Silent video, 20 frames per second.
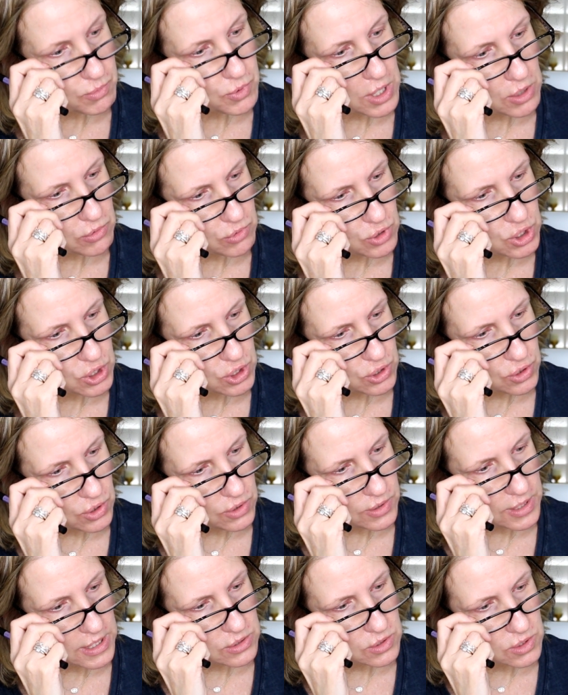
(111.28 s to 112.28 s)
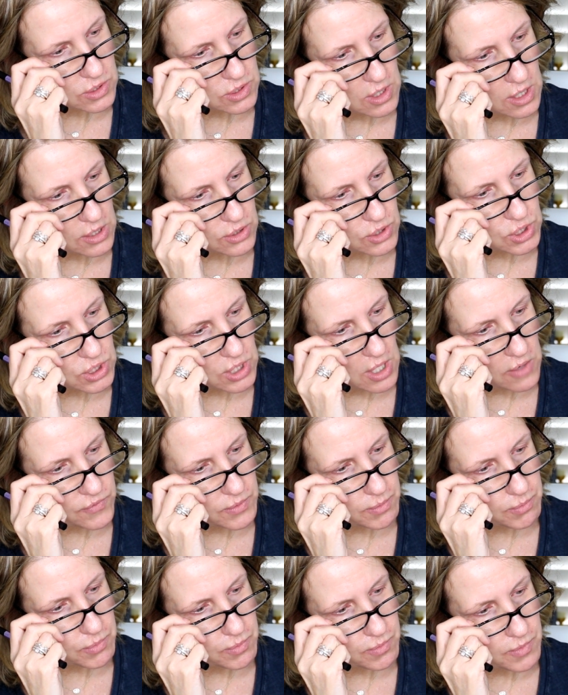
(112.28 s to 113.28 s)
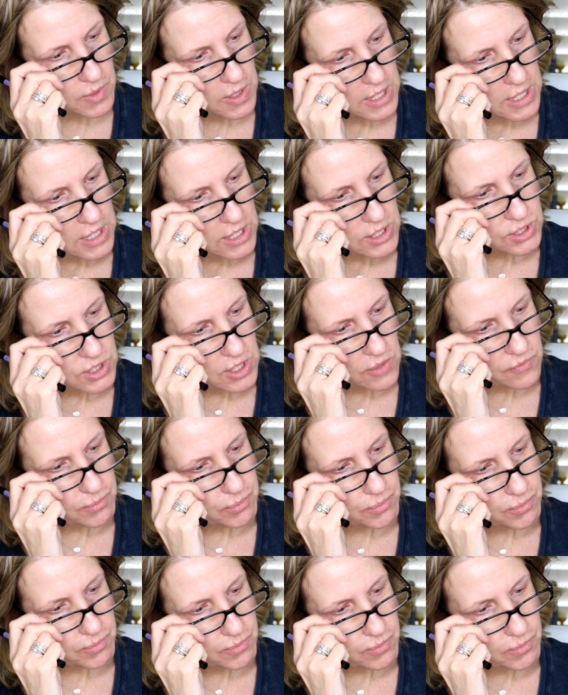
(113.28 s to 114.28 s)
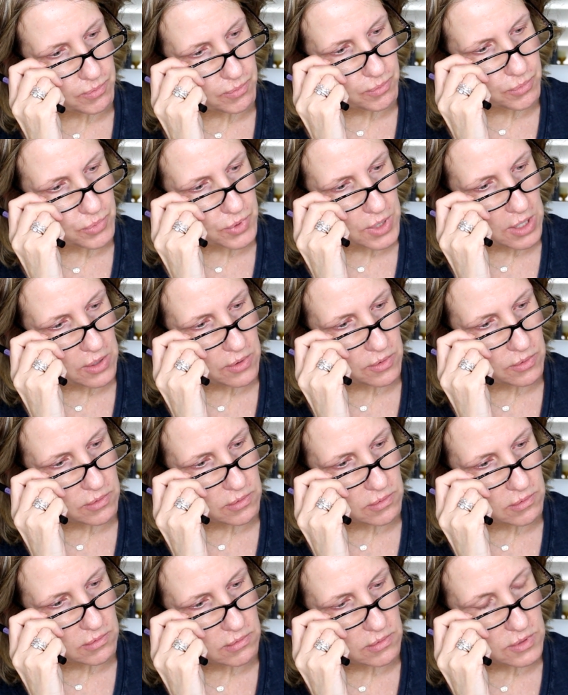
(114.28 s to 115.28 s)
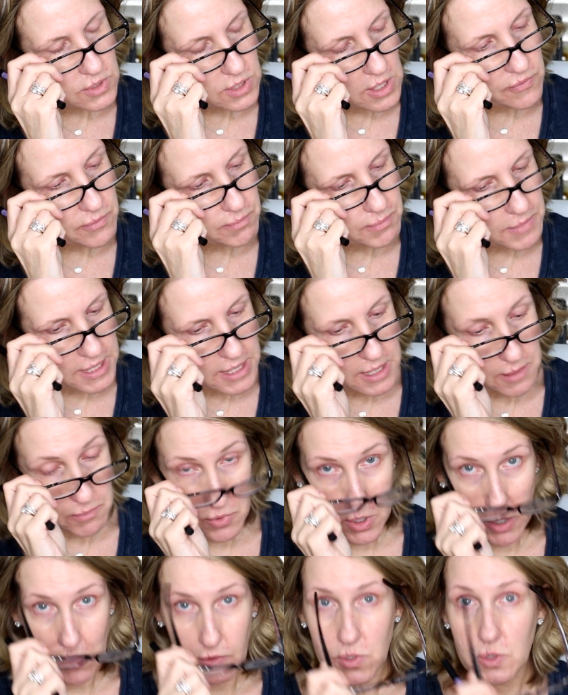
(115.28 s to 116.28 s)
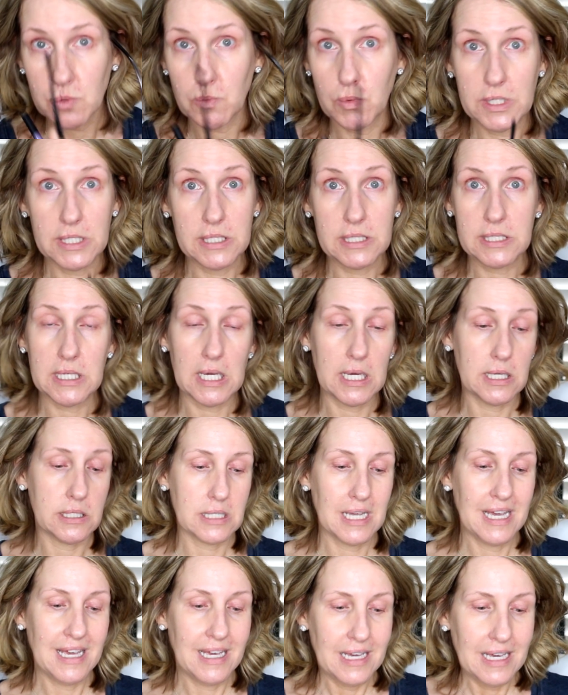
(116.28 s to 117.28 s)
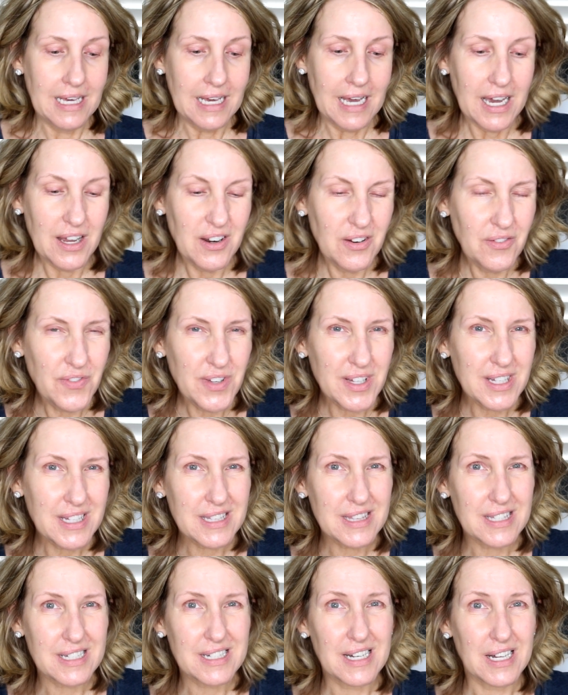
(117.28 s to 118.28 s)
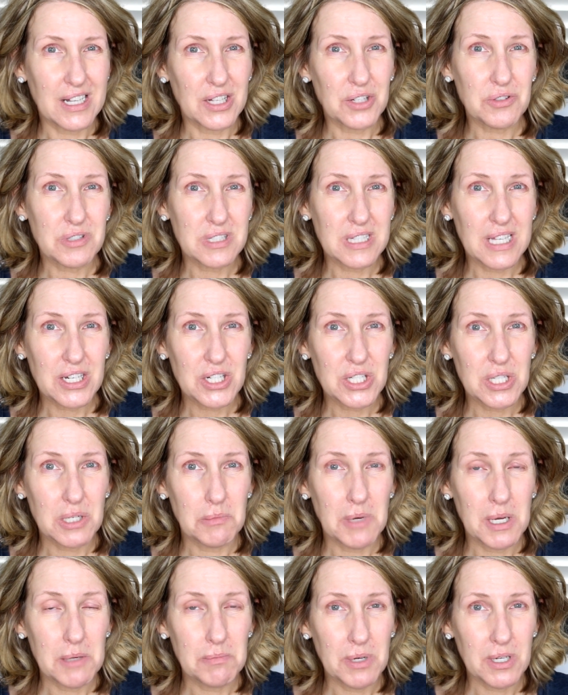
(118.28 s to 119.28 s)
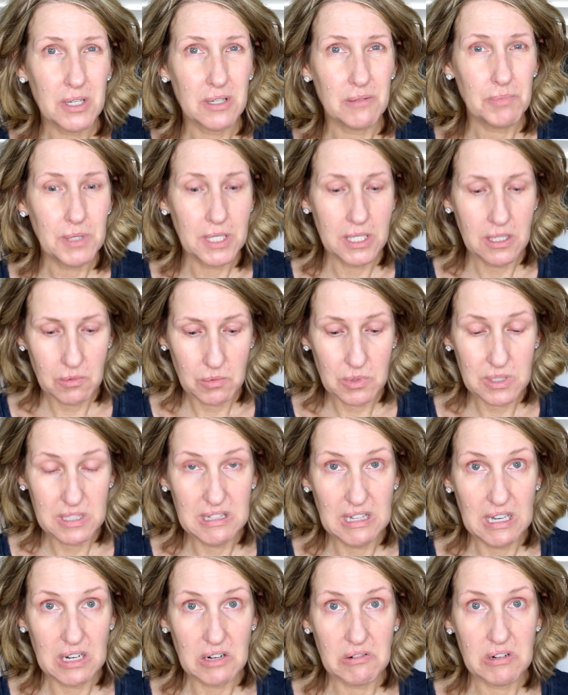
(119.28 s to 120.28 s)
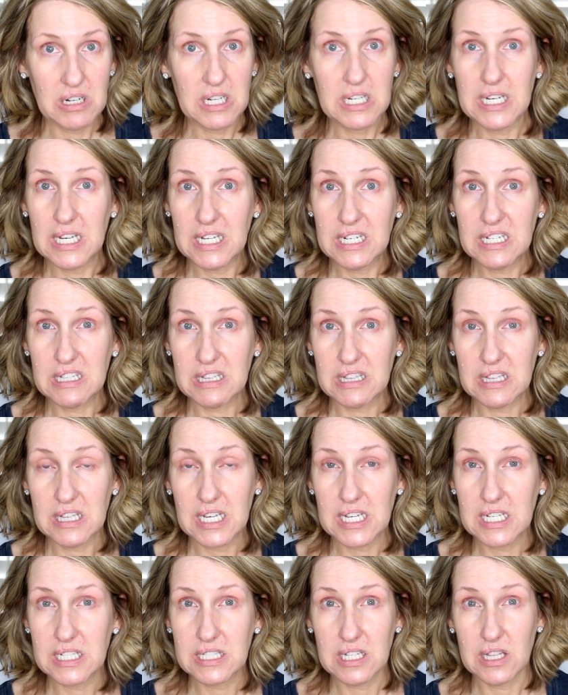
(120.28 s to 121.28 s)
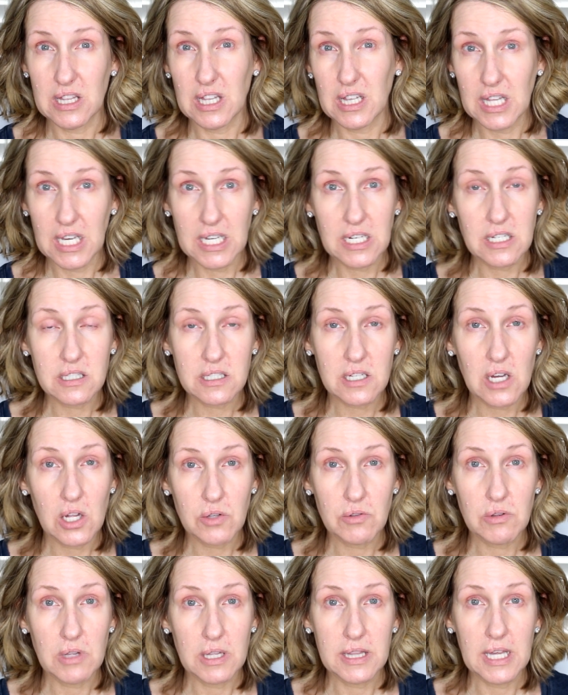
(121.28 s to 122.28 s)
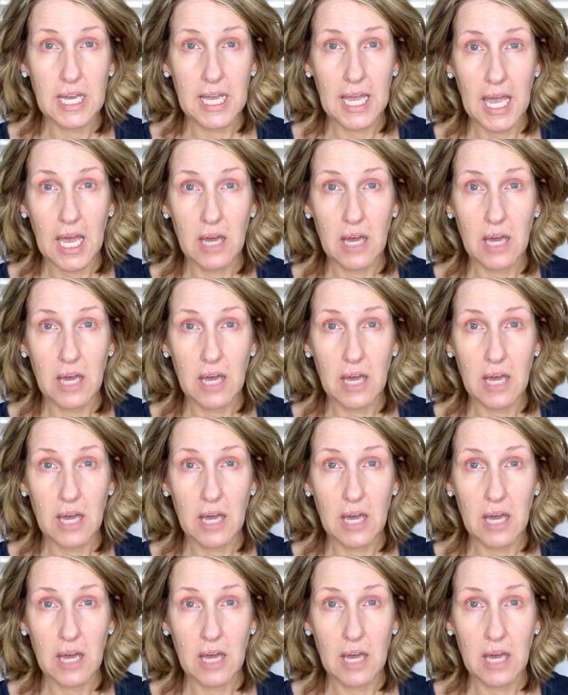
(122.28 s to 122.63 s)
Brown sugar, that's what's called. Soft, soft brown, soft medium brown is what it says. I didn't feel like the color selection, in my opinion, was that great. And I didn't, like I said, the lightest color that they